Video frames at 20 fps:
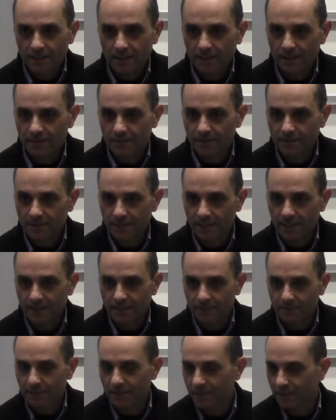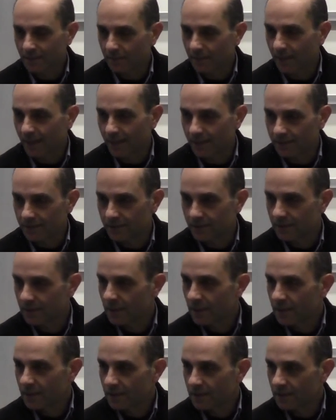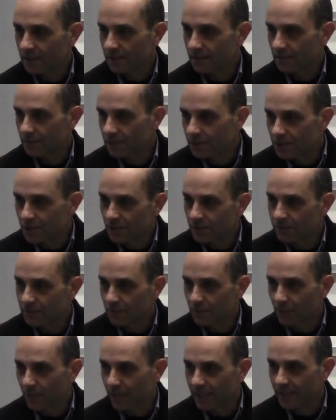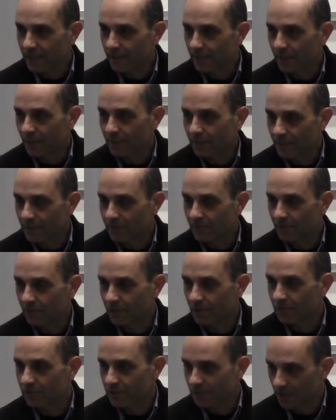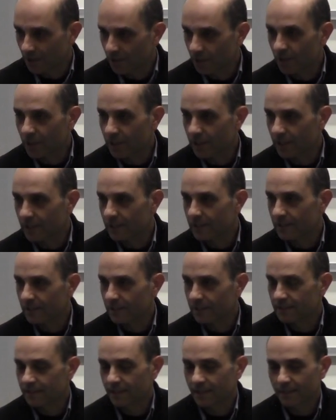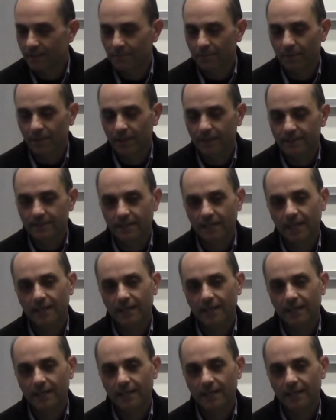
can you say something about the region of the brain that might be involved in learning that's taking place.